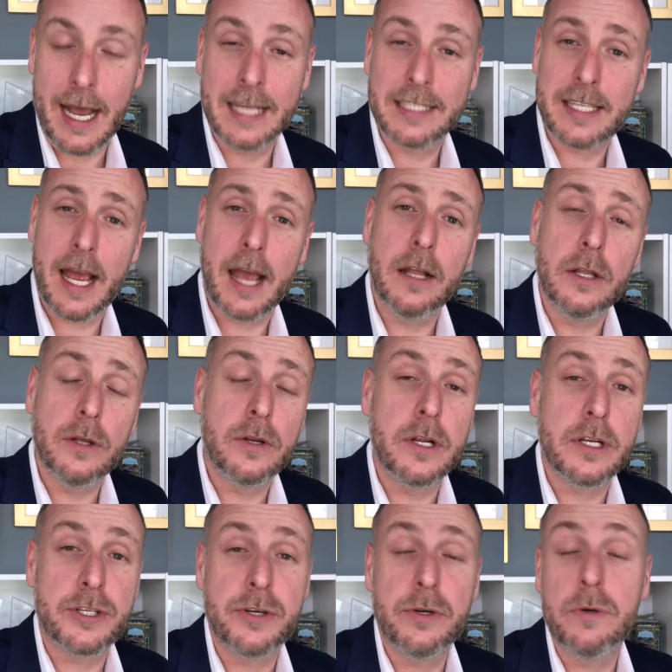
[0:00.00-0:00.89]
As I
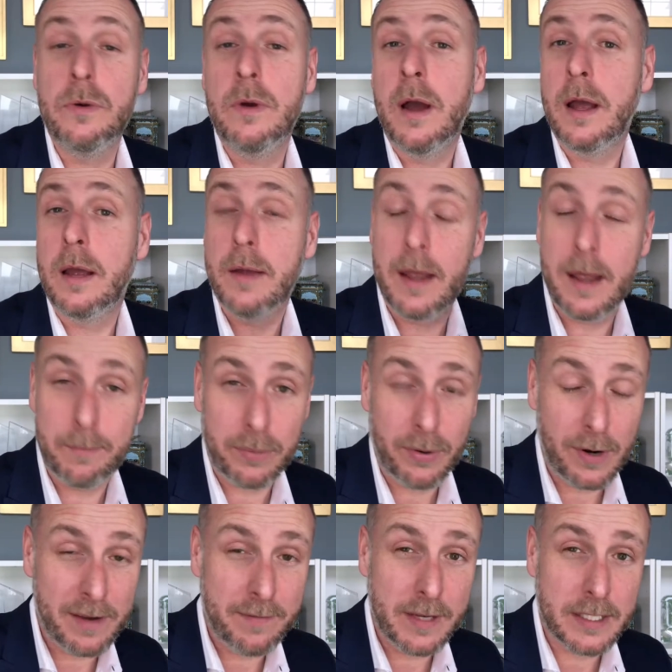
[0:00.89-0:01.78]
alluded to it
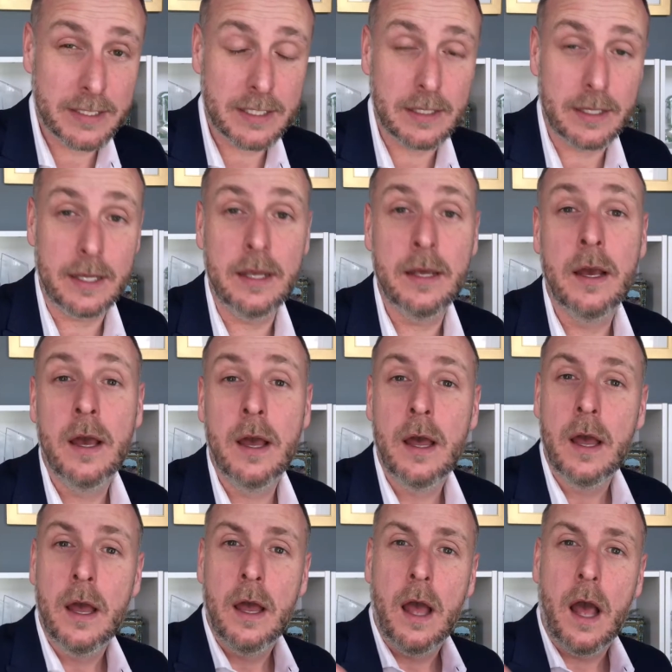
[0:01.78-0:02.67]
previously,
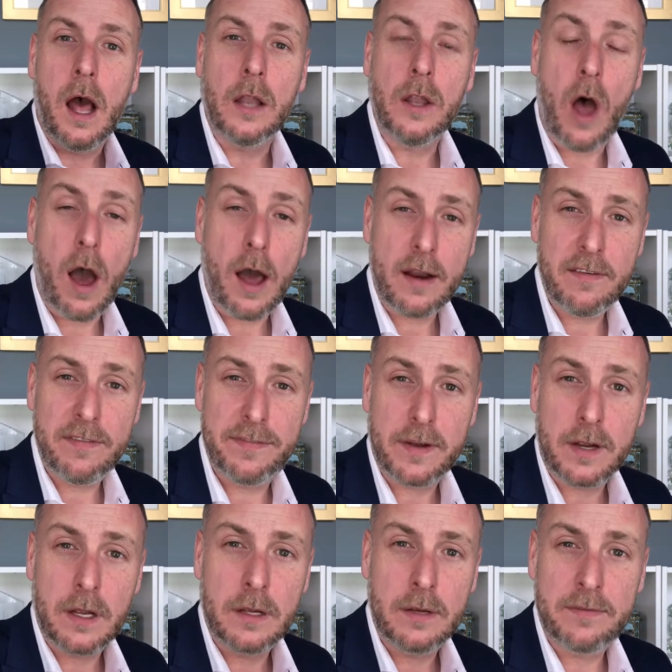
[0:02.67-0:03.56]
a lot
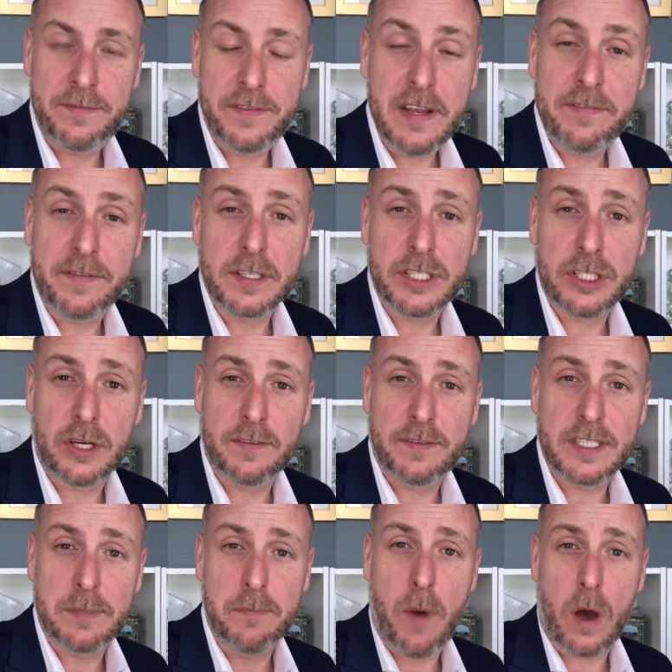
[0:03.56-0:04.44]
of
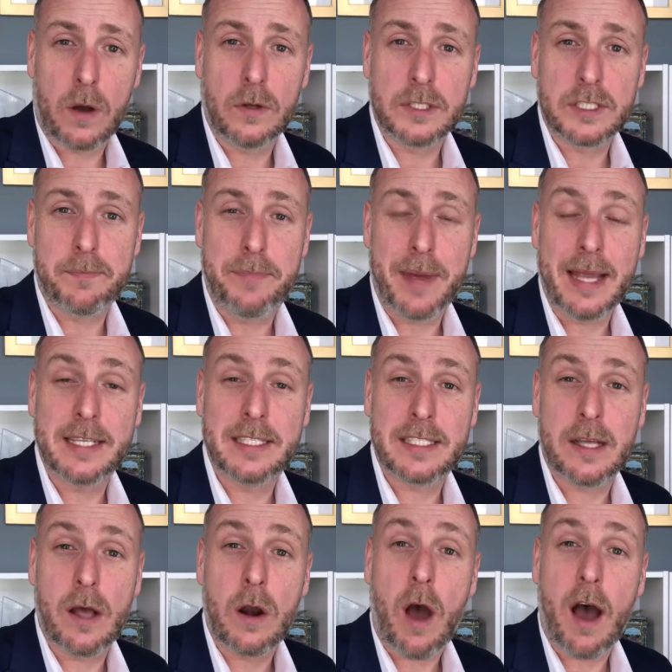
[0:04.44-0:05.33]
fee-for-service models
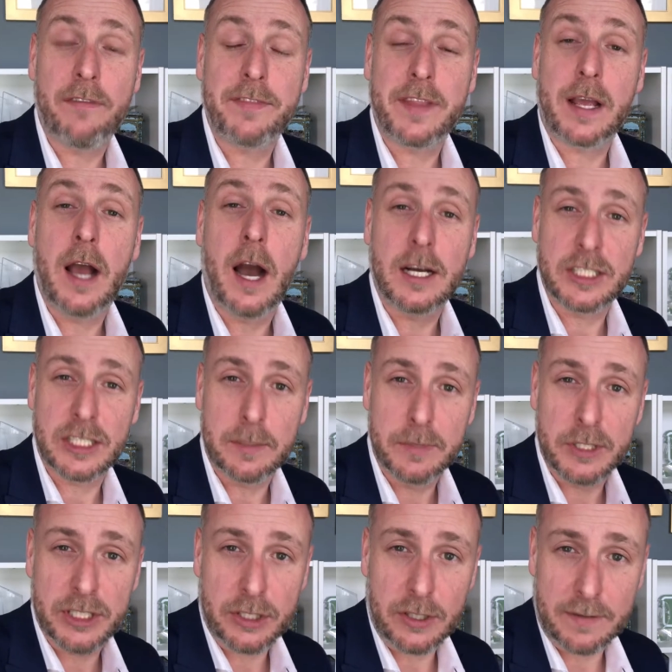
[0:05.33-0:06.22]
base it off the
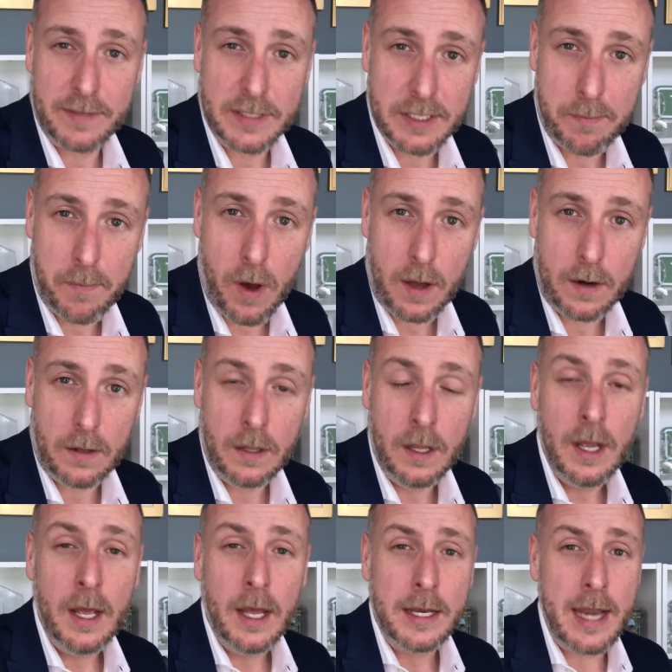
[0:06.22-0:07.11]
customer service model.
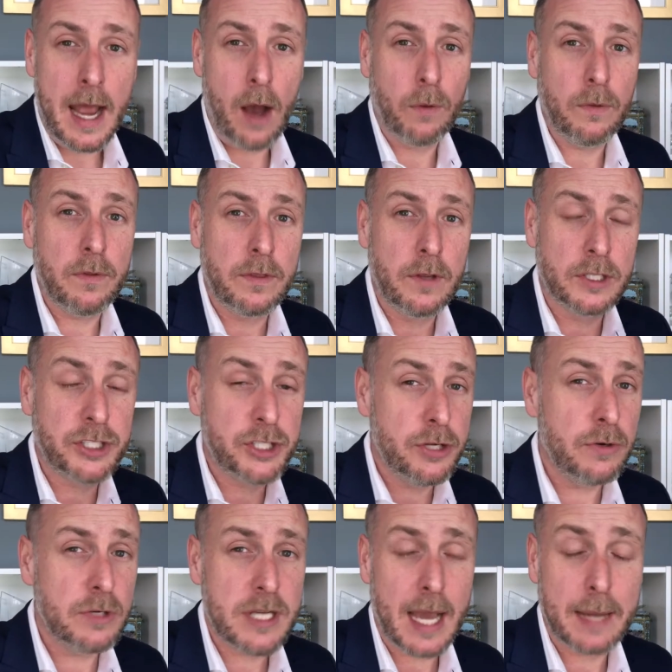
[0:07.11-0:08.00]
Now, there's
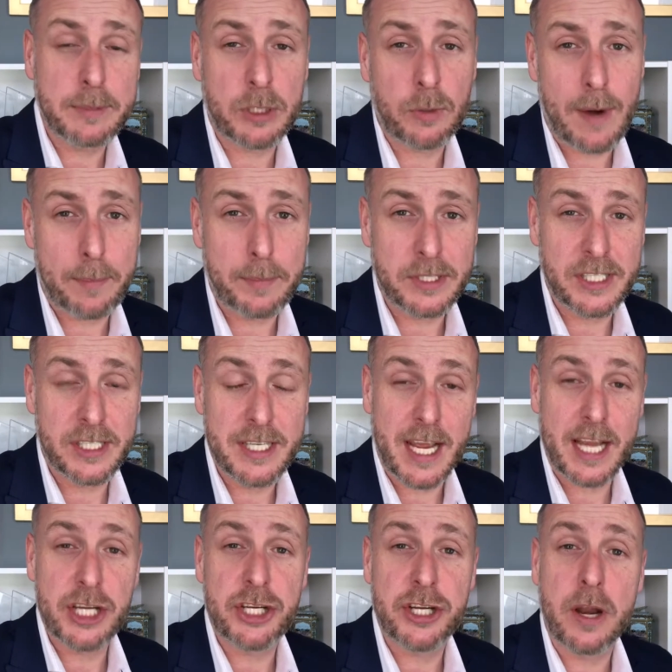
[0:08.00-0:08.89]
two types of
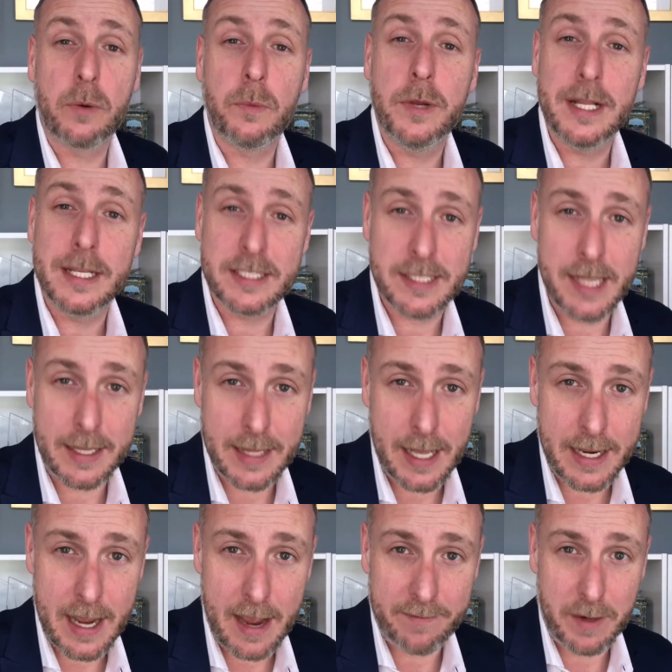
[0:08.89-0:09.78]
representation in real estate
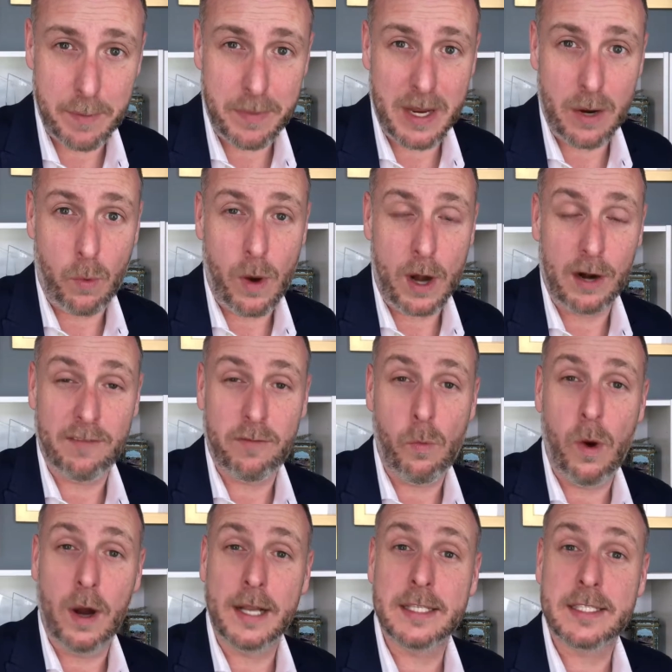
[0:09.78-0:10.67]
that you have to be aware of.
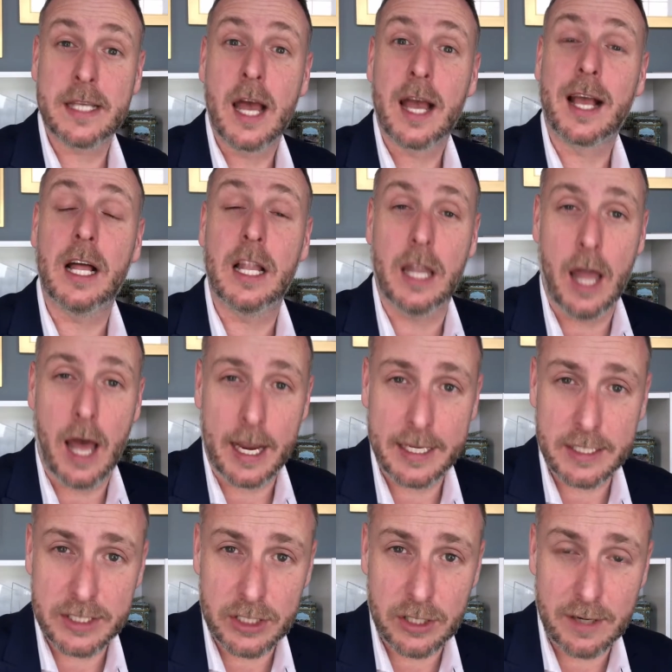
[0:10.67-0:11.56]
One is
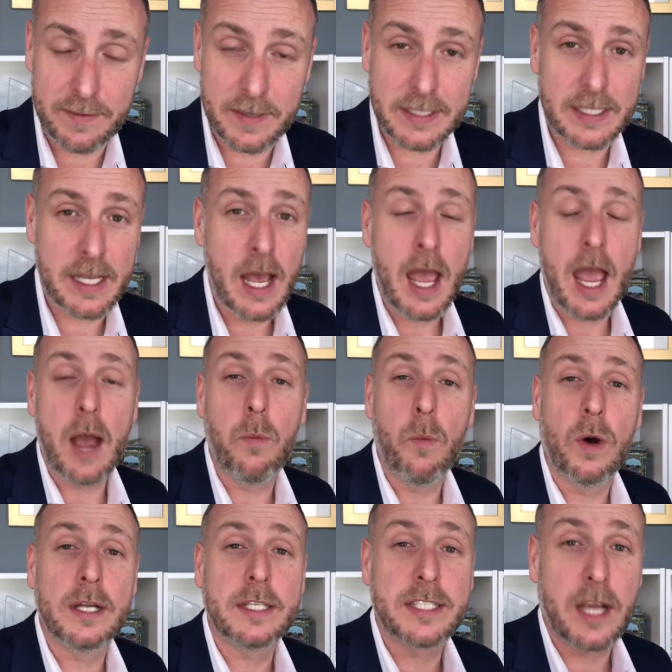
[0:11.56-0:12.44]
client service and
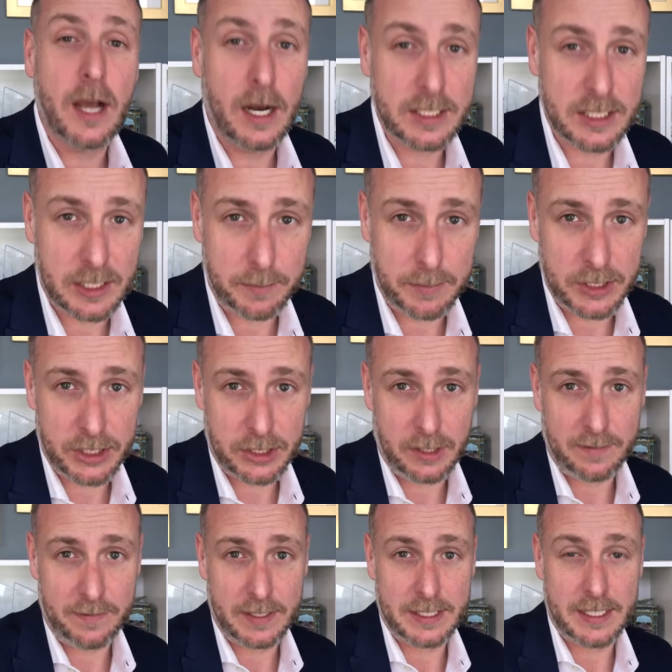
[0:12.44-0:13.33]
one is customer
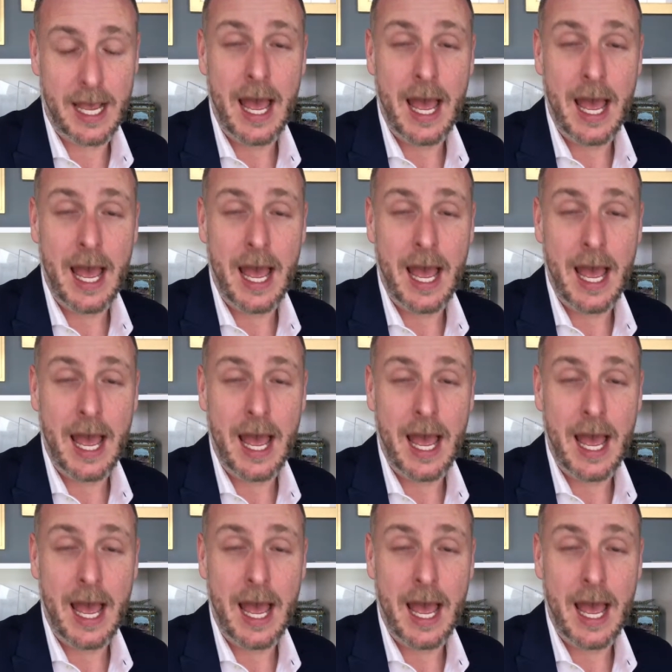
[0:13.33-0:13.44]
service.